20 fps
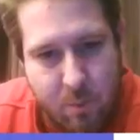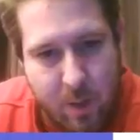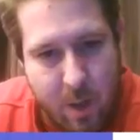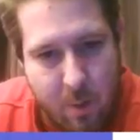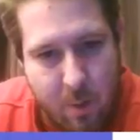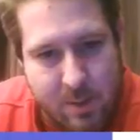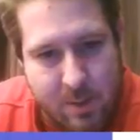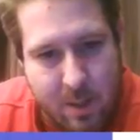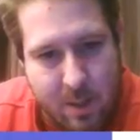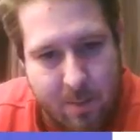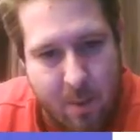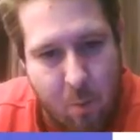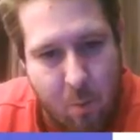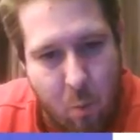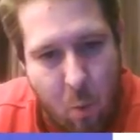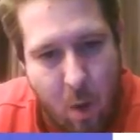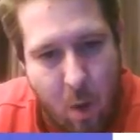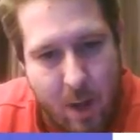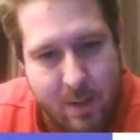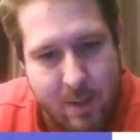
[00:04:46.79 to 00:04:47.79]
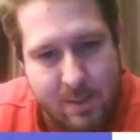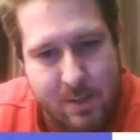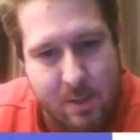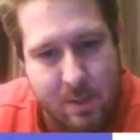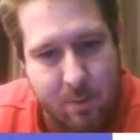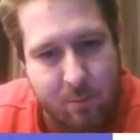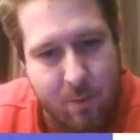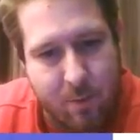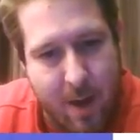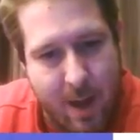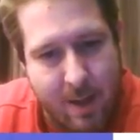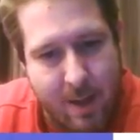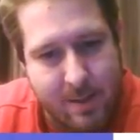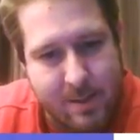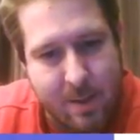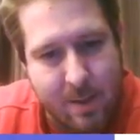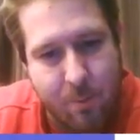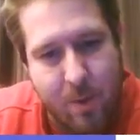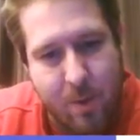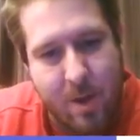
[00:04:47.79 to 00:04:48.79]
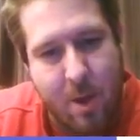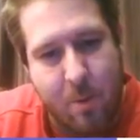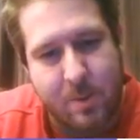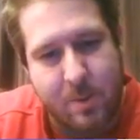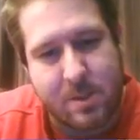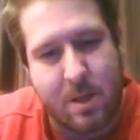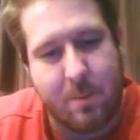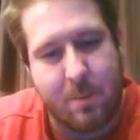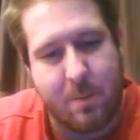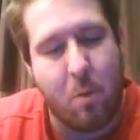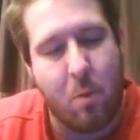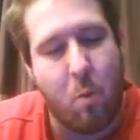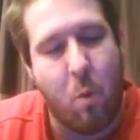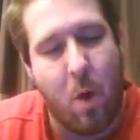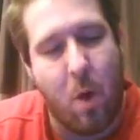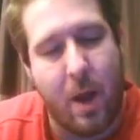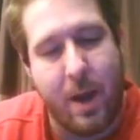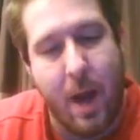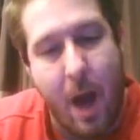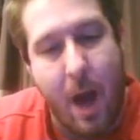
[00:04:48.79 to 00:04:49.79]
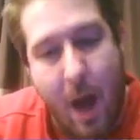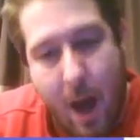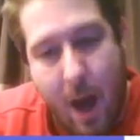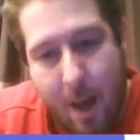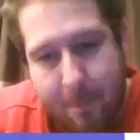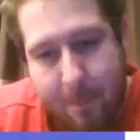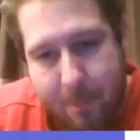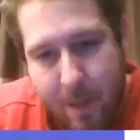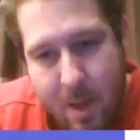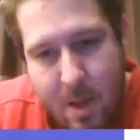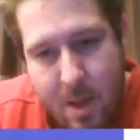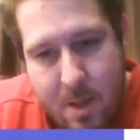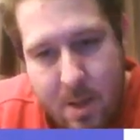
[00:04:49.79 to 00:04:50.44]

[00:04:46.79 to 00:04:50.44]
we know it's going to be 1 to the right, and we know it's going to be 1 up.